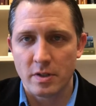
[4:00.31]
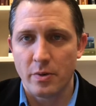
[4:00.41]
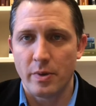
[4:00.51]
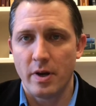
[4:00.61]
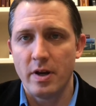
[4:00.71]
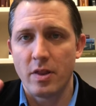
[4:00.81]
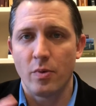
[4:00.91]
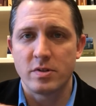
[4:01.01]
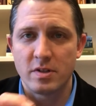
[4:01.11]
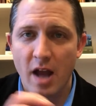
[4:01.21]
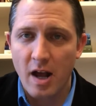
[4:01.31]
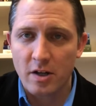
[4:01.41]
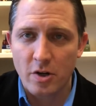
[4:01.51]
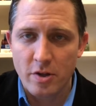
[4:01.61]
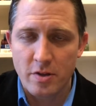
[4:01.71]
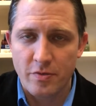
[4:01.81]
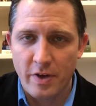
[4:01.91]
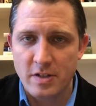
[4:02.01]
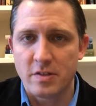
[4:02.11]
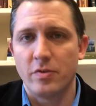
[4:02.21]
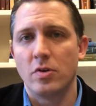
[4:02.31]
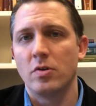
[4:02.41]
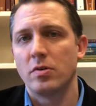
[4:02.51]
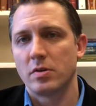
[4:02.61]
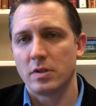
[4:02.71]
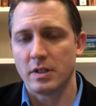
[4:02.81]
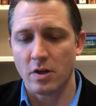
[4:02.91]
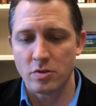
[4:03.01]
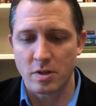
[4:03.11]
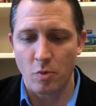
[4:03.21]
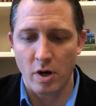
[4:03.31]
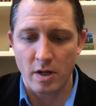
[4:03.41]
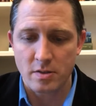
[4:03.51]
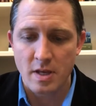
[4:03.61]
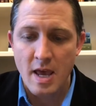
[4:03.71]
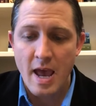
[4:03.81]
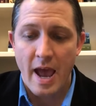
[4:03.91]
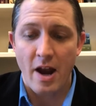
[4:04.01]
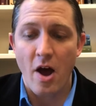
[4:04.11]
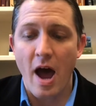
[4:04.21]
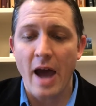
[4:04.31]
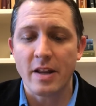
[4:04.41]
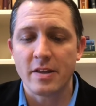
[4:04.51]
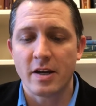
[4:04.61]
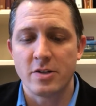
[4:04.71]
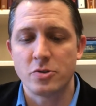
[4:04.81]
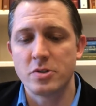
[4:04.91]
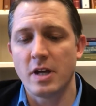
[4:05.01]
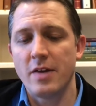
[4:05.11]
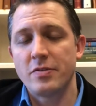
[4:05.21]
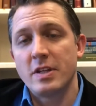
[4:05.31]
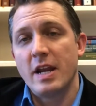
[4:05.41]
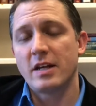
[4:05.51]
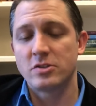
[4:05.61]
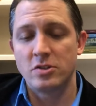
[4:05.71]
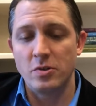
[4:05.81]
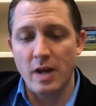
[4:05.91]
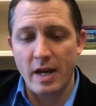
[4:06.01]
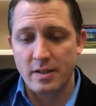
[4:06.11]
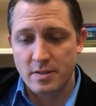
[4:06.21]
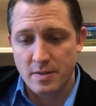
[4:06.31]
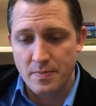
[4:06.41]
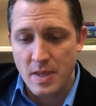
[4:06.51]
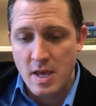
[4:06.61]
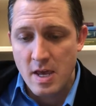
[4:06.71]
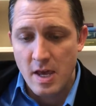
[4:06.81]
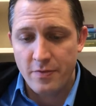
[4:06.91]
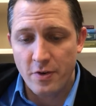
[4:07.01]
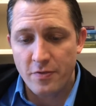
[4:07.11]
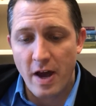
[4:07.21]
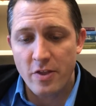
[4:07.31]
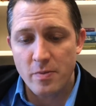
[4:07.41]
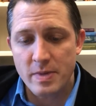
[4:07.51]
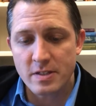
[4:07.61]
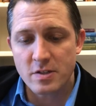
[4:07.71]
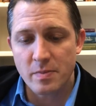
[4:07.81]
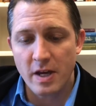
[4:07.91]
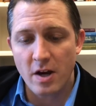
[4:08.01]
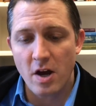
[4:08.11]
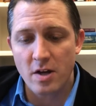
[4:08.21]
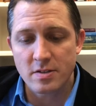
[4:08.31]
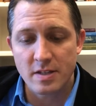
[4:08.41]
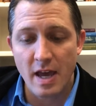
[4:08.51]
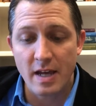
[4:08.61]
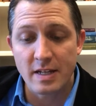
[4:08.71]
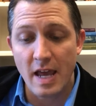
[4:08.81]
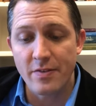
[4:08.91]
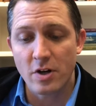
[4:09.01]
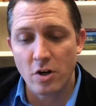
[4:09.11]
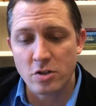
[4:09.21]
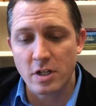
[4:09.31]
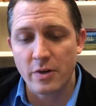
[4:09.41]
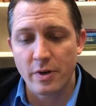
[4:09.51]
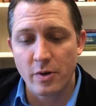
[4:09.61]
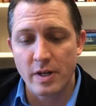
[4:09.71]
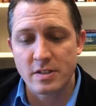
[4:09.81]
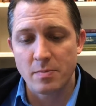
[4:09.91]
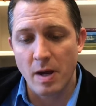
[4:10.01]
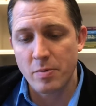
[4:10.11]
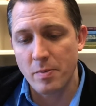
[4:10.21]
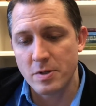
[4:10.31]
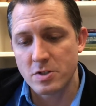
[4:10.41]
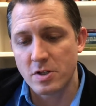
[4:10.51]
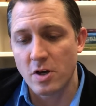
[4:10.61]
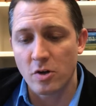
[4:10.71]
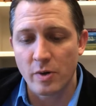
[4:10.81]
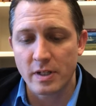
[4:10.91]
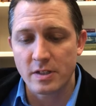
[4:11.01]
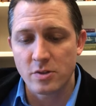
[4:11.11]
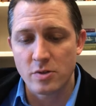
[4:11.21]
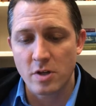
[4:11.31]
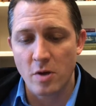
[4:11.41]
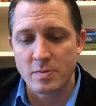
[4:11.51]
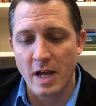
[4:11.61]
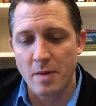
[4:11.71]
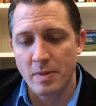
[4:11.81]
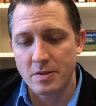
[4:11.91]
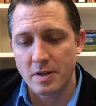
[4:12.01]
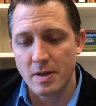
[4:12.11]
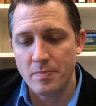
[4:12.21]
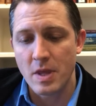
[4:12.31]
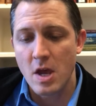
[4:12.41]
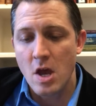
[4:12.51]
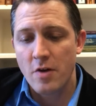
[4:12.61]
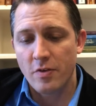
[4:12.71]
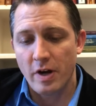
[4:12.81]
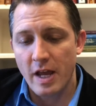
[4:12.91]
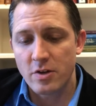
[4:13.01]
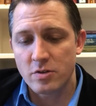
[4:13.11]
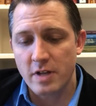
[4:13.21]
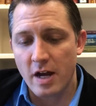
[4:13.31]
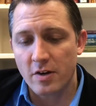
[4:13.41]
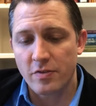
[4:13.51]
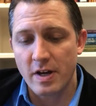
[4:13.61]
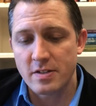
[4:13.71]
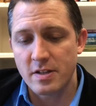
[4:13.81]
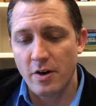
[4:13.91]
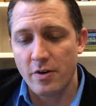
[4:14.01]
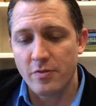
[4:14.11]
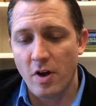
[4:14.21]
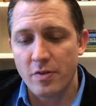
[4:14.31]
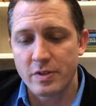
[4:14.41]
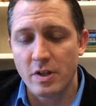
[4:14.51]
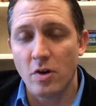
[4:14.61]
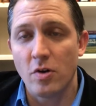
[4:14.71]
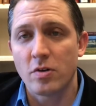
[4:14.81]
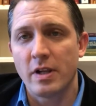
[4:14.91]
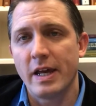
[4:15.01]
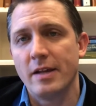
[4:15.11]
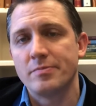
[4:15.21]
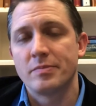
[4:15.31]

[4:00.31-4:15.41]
other words, not go to the festival, go somewhere else, "and I'll hide in the countryside for the next two nights. If your father misses me at all, say, 'David urgently requested my permission to go quickly to his hometown, Bethlehem, for an annual sacrifice there involving the whole clan.'"